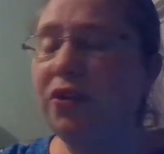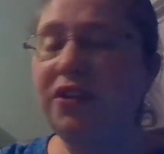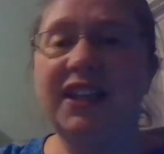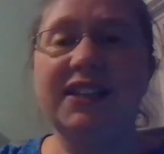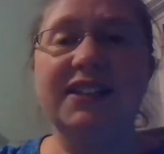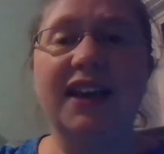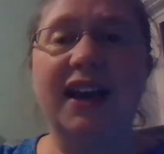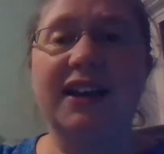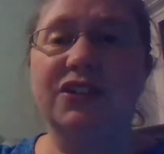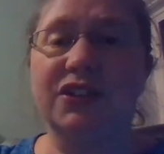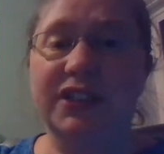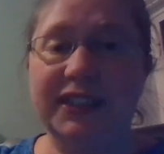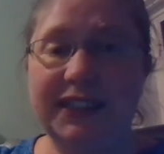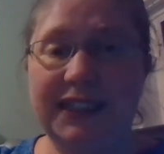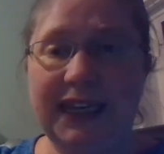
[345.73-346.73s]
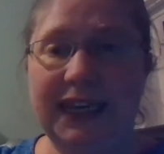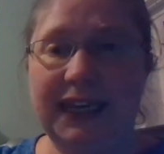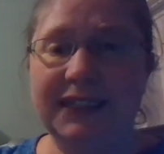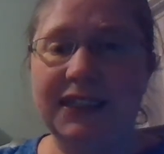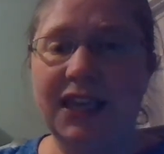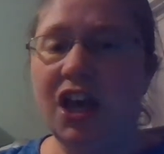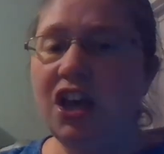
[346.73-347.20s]
Well, these guys are
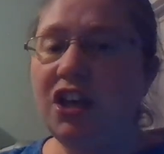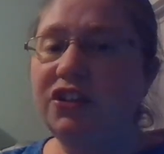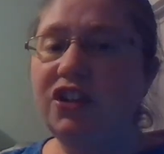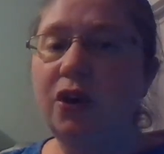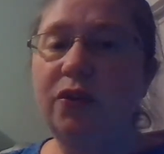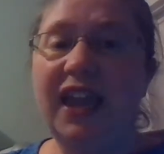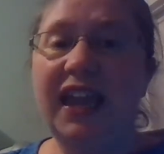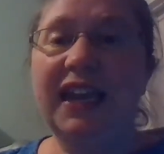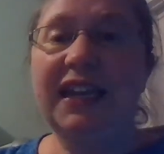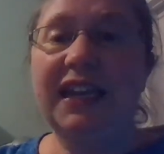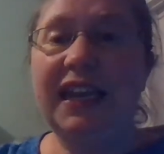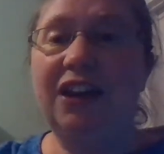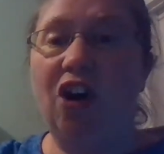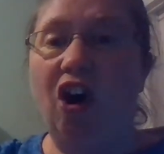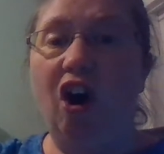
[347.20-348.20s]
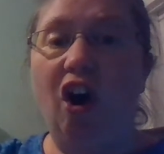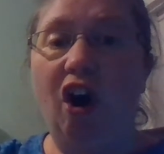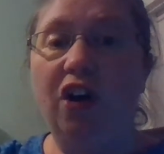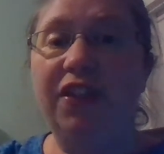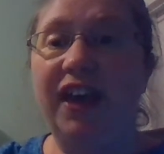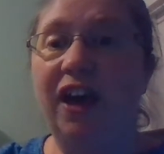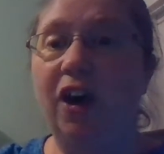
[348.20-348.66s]
seeds, so they need
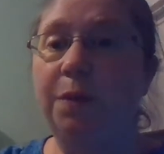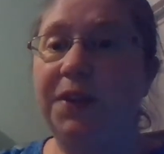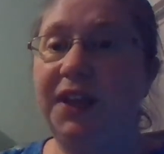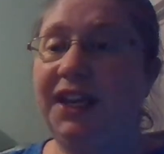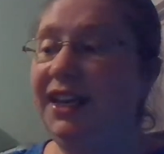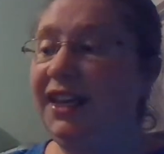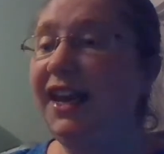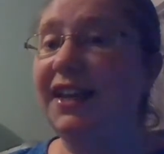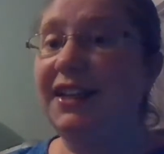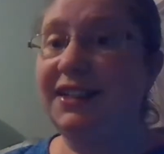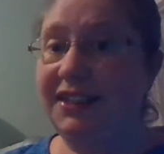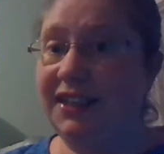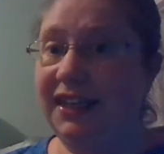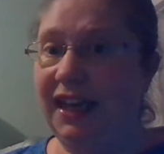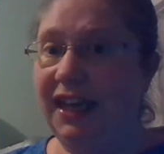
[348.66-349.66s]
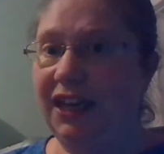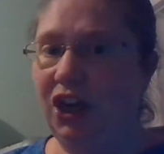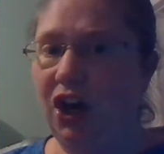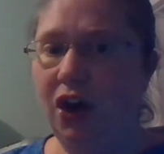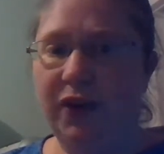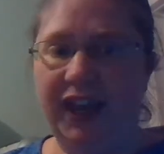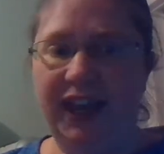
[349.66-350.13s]
all the help they can get to get
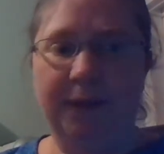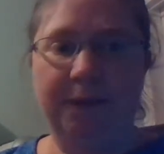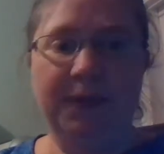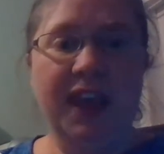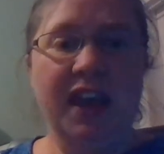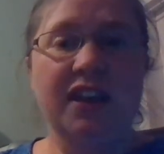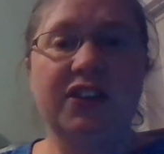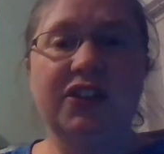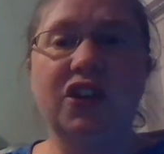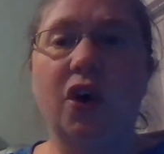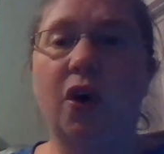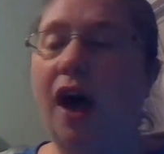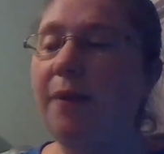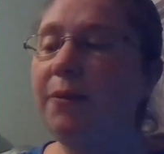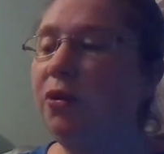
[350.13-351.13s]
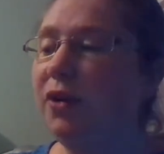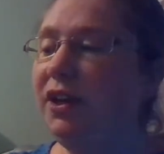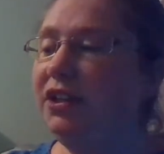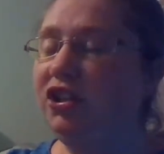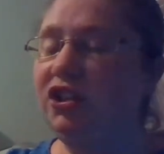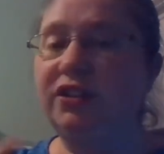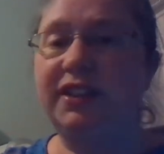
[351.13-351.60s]
going. So I'm
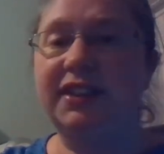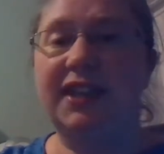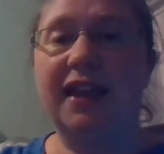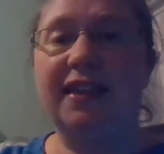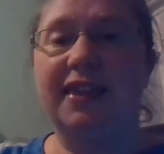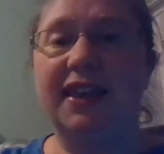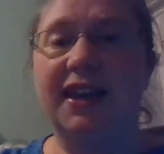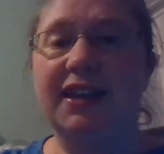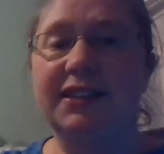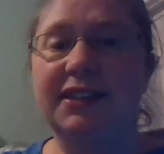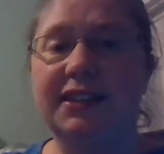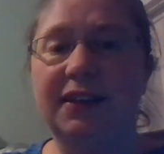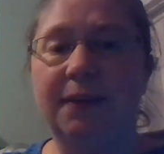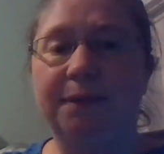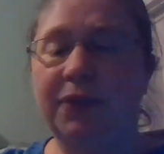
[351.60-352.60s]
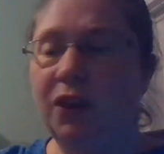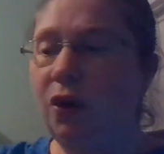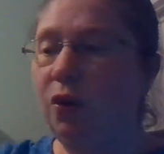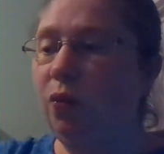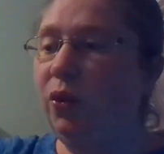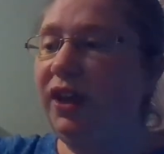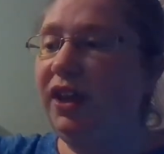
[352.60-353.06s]
going to set this
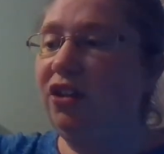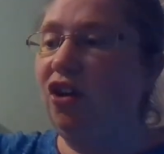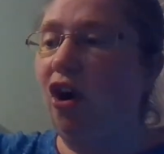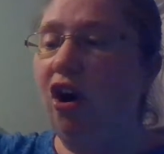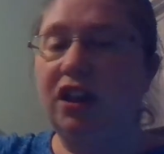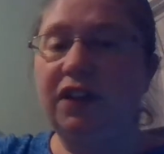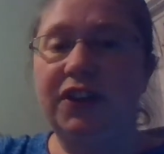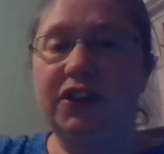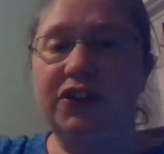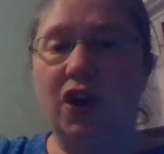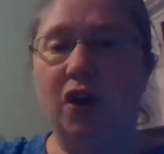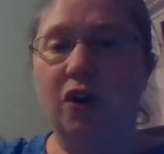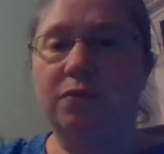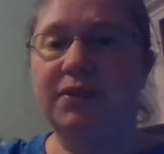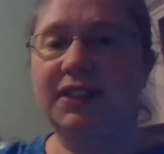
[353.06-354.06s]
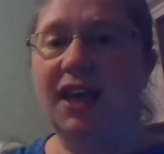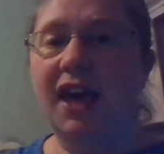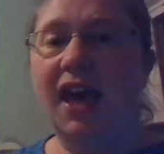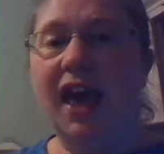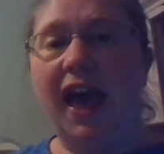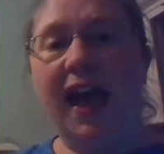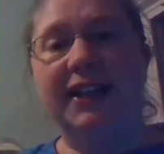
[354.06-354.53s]
with all of the domes
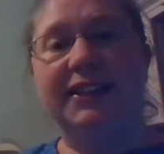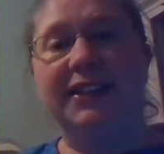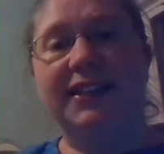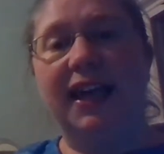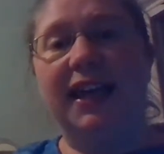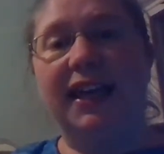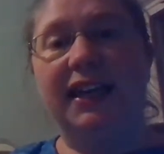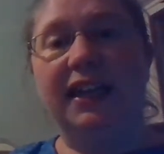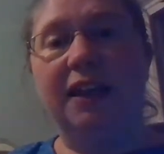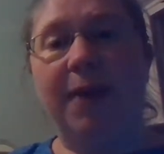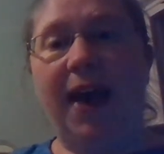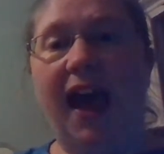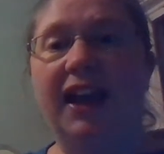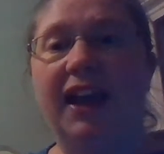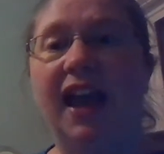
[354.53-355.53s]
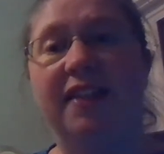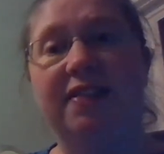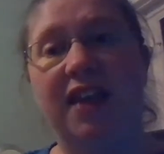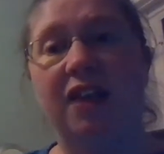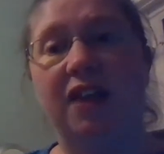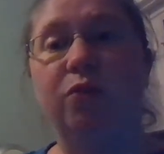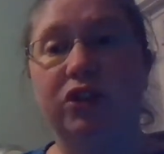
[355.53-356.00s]
and set it into the back,
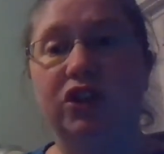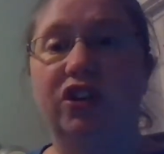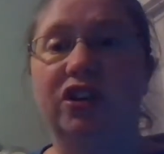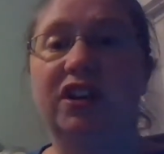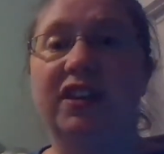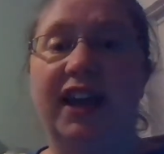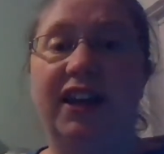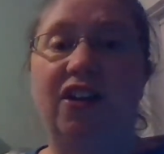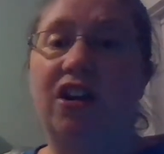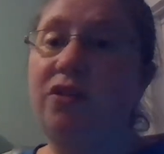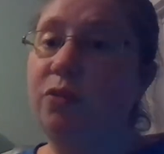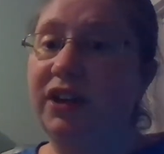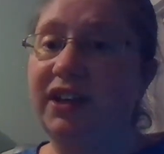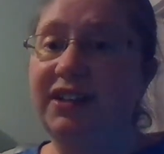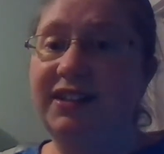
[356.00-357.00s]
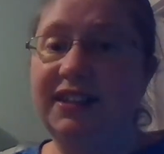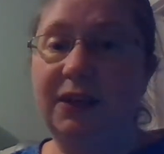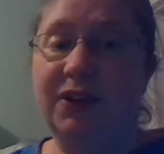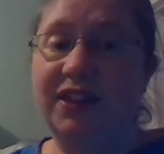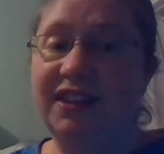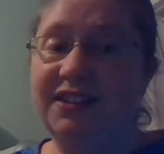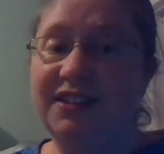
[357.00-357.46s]
and then we'll turn the light on. We're going to see
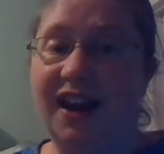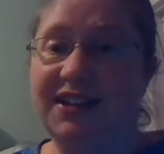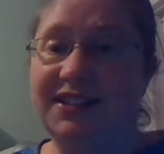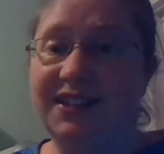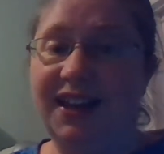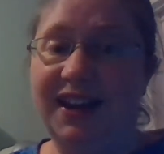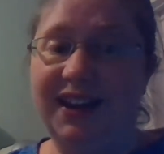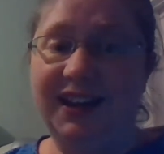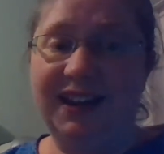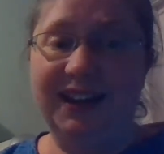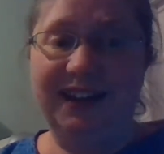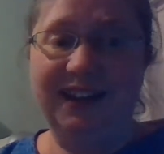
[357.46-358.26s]
what this guy's like.